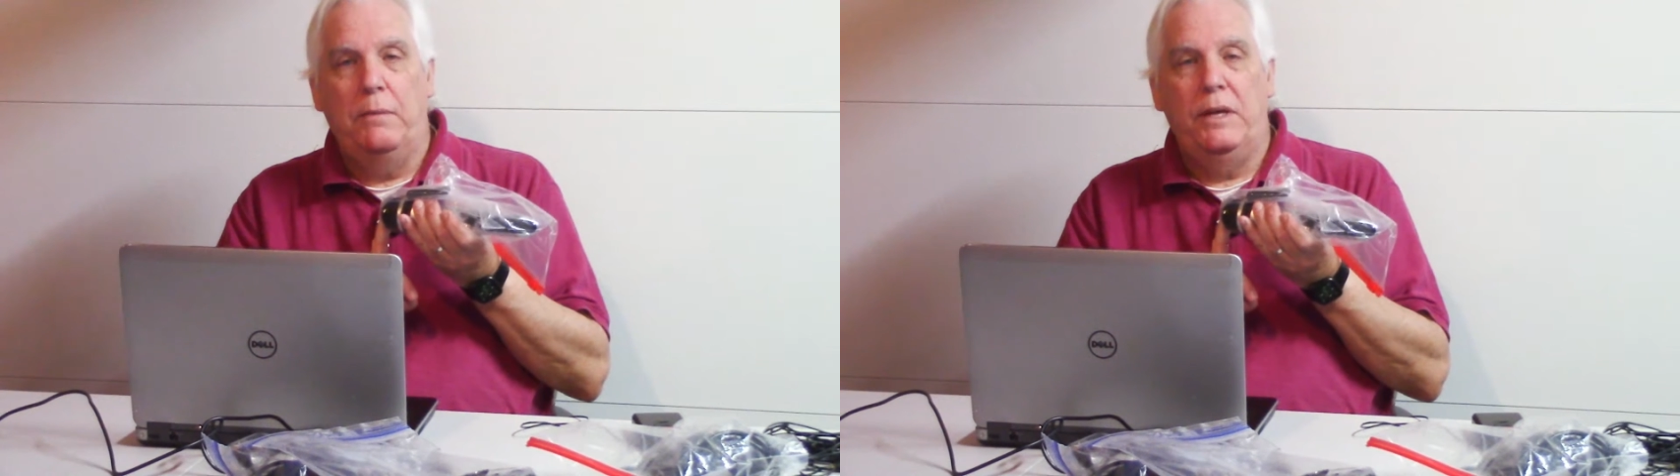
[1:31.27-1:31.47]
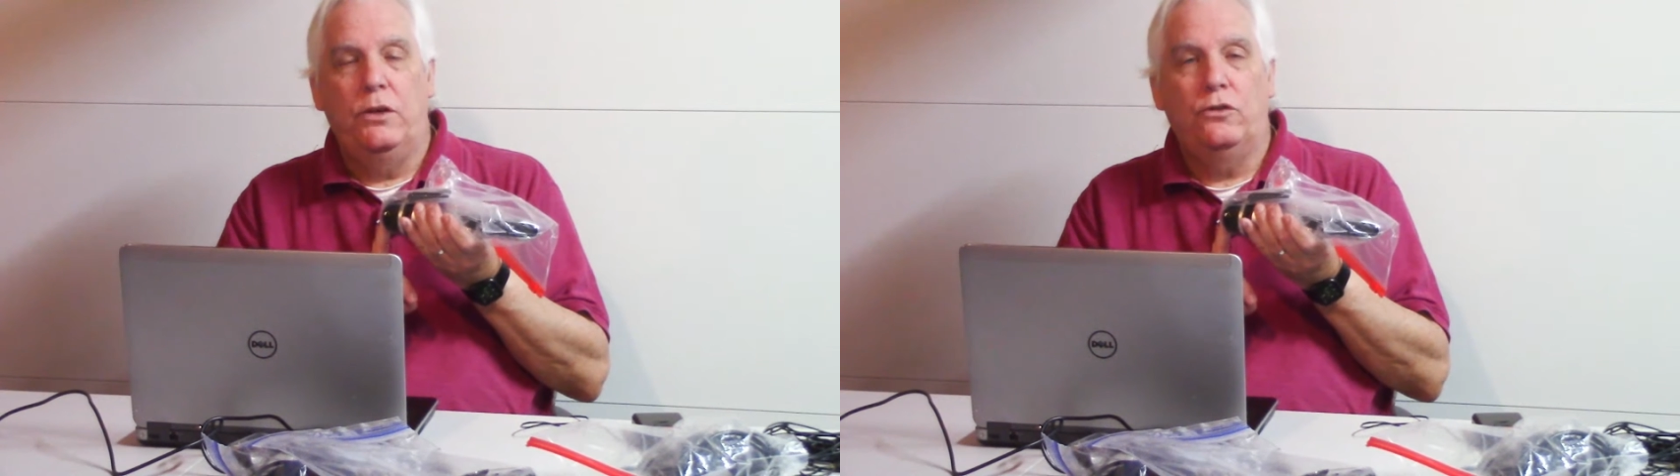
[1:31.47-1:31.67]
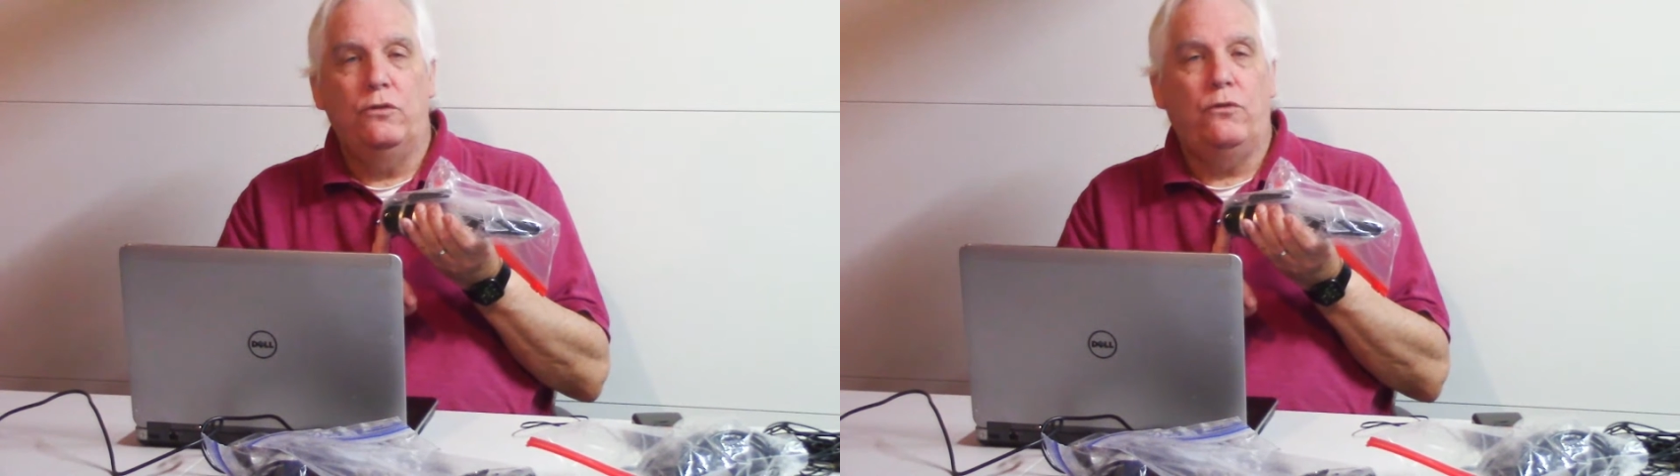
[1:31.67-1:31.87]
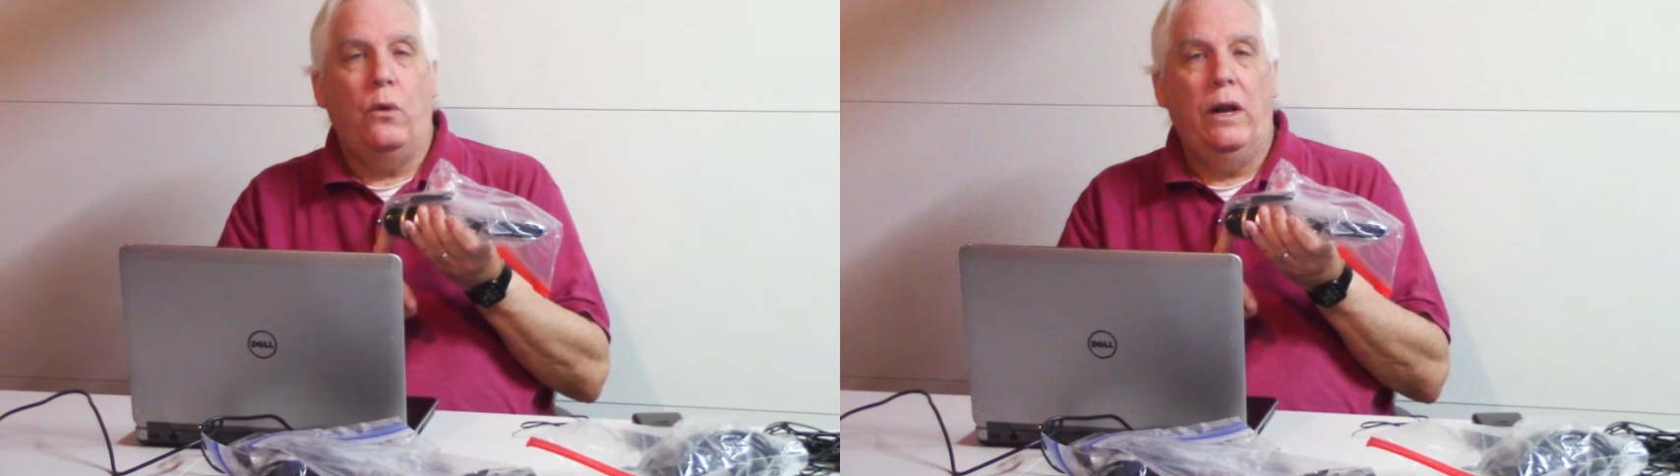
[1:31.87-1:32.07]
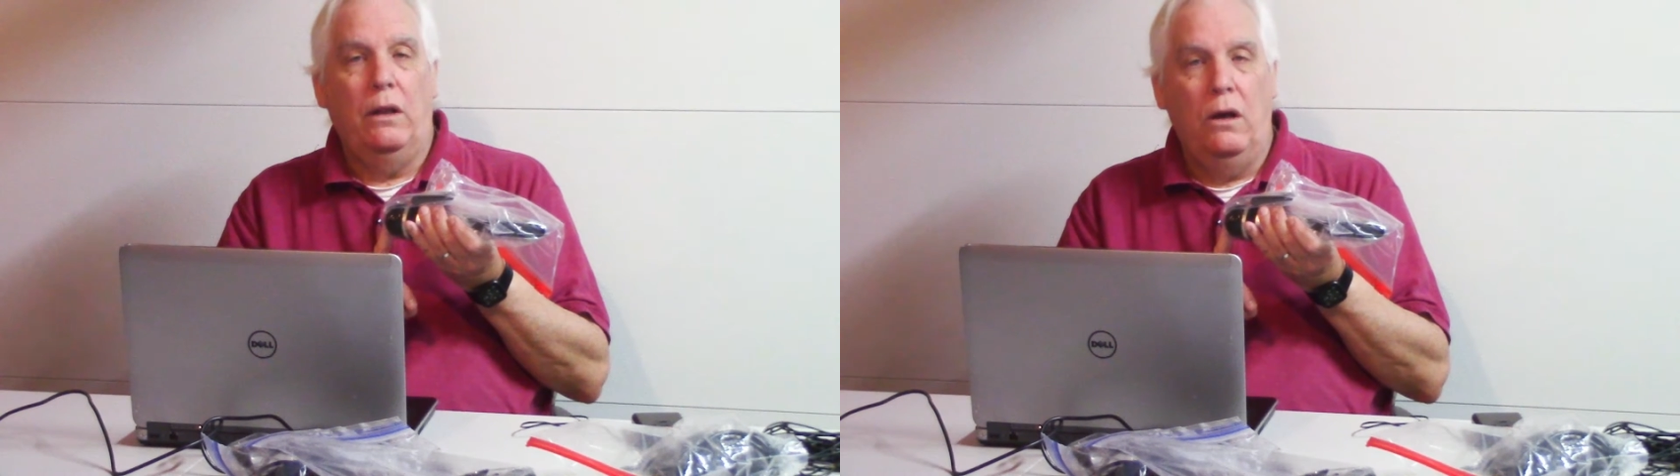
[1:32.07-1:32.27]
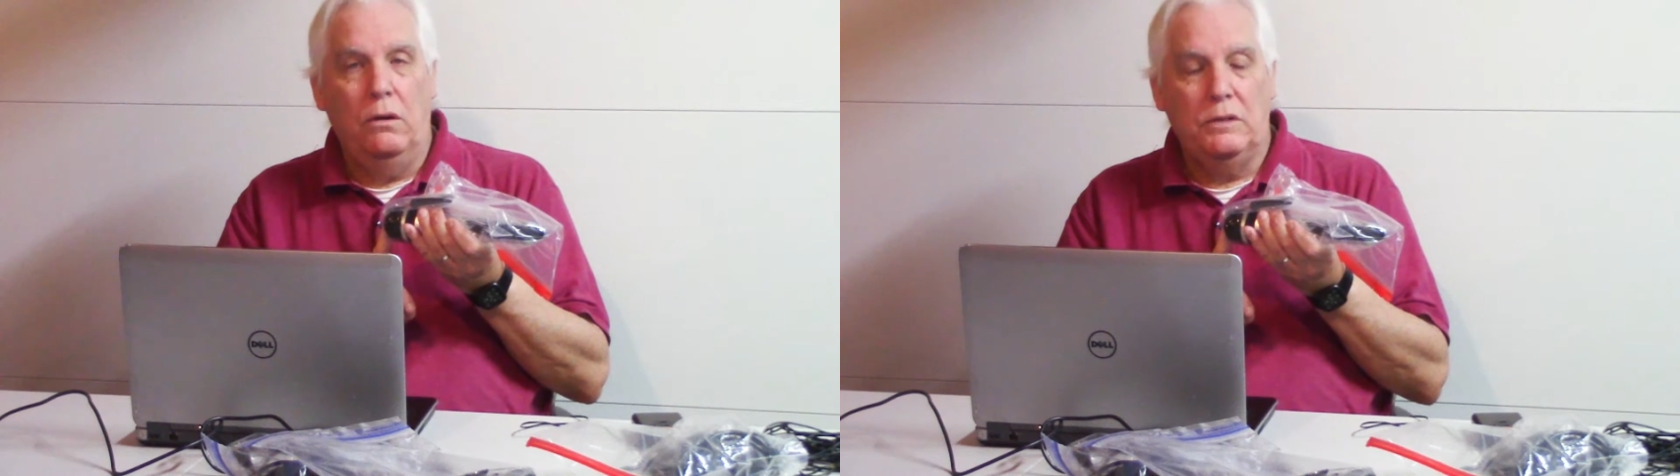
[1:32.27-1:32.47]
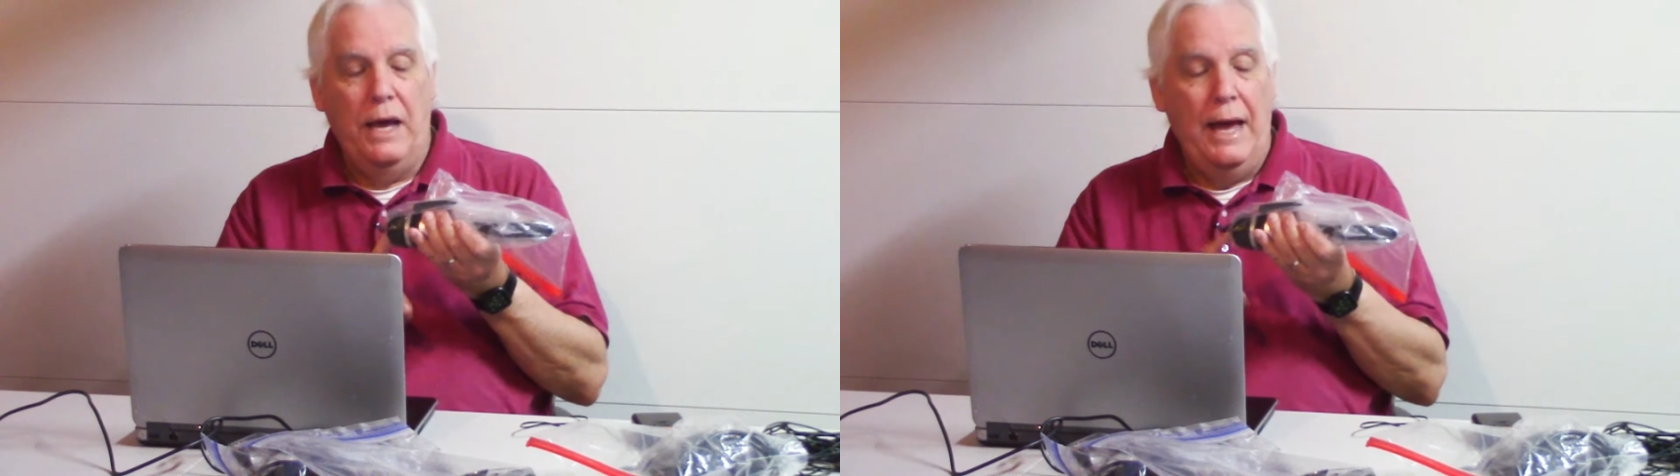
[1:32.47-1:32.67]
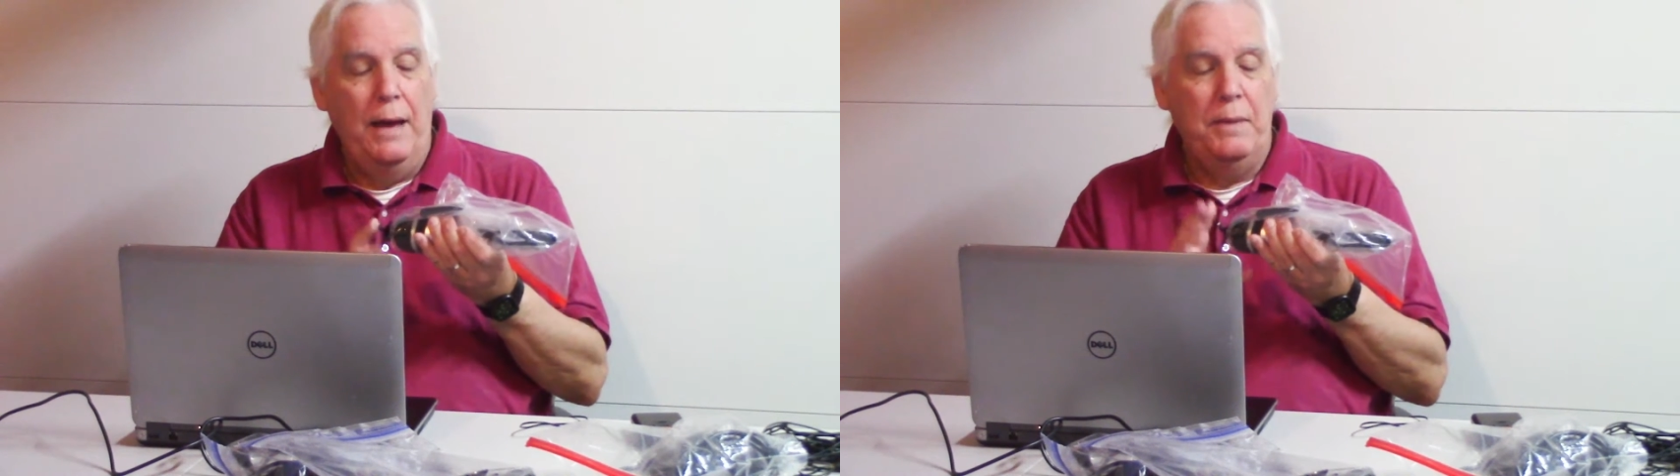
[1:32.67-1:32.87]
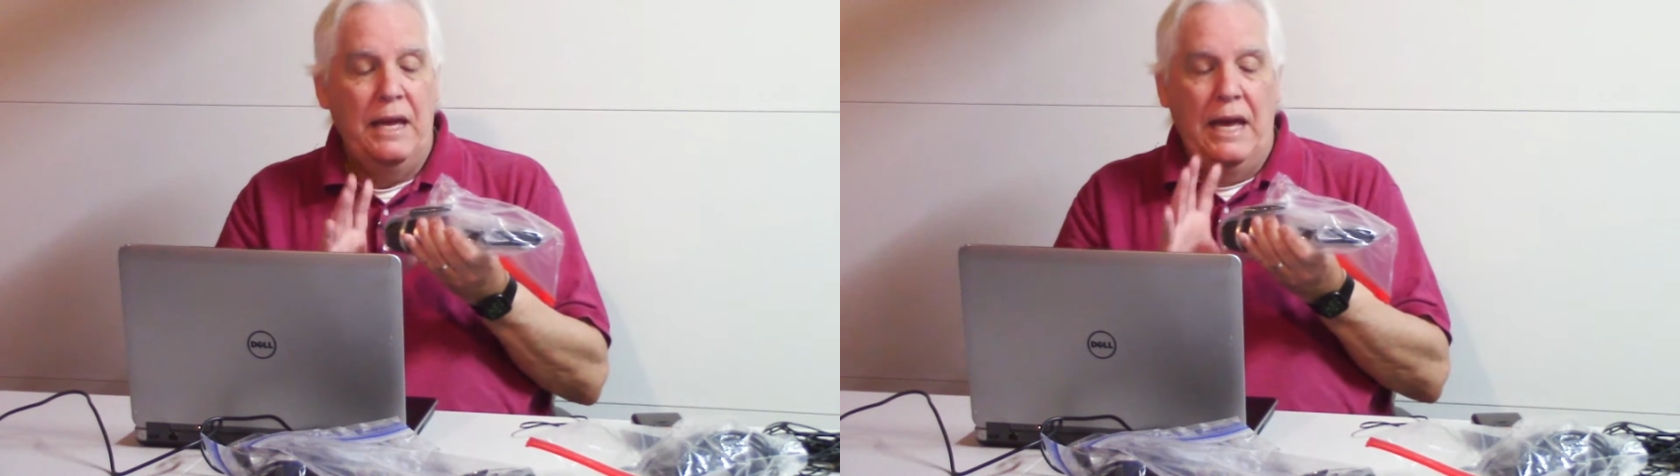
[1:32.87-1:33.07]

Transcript: I've been using for a long time.